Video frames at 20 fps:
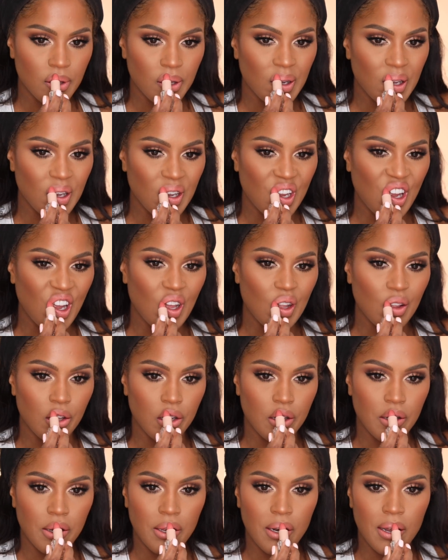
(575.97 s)
like
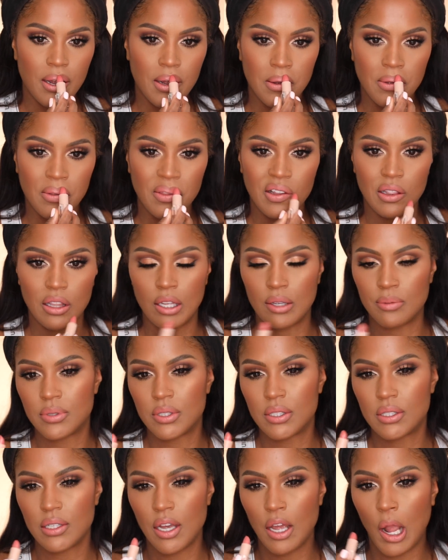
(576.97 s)
look at how the
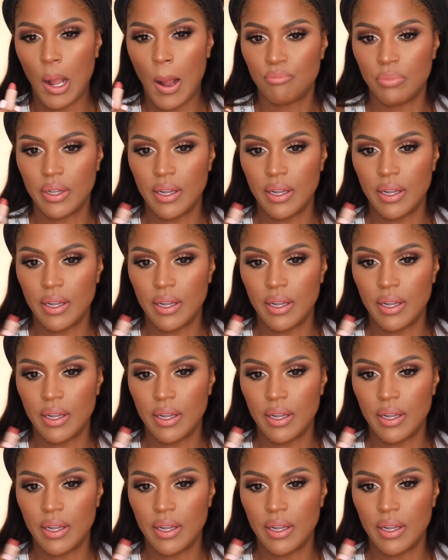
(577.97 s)
lipstick